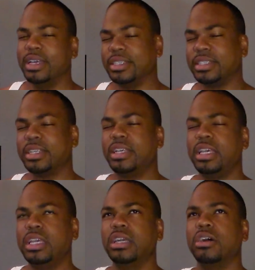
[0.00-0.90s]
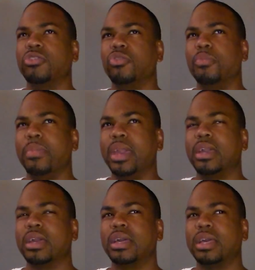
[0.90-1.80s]
Isn't he
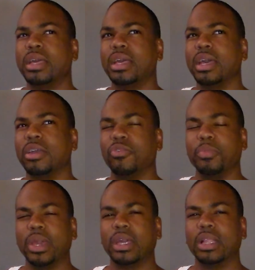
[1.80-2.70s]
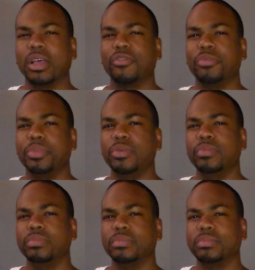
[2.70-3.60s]
Omega, an Omega level
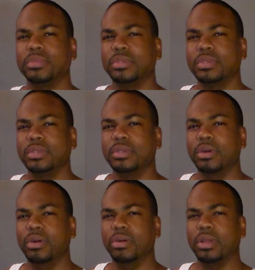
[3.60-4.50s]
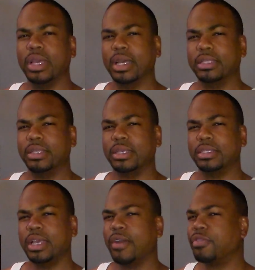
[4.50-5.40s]
mutant? Or he had,
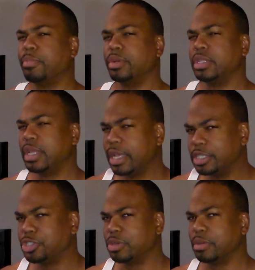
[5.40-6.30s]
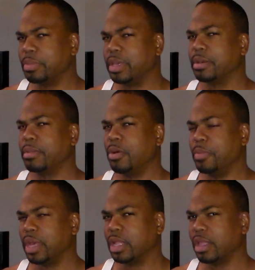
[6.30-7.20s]
does he have the potential to be an
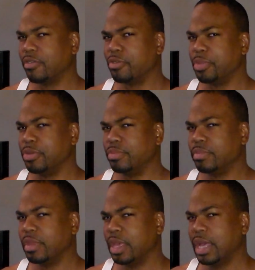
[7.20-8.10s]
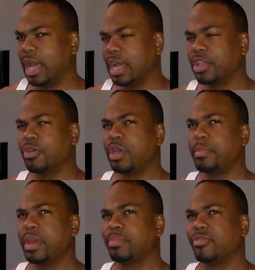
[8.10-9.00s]
Omega level mutant? I know
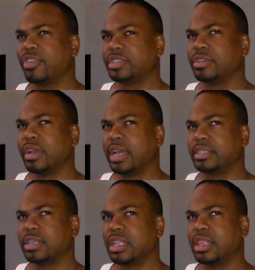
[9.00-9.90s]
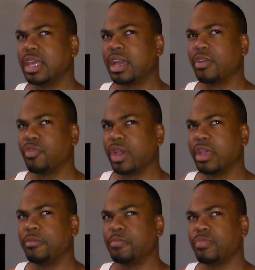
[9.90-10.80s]
him and Professor X, I think I
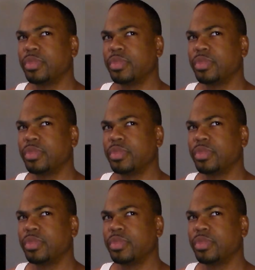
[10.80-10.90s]
read,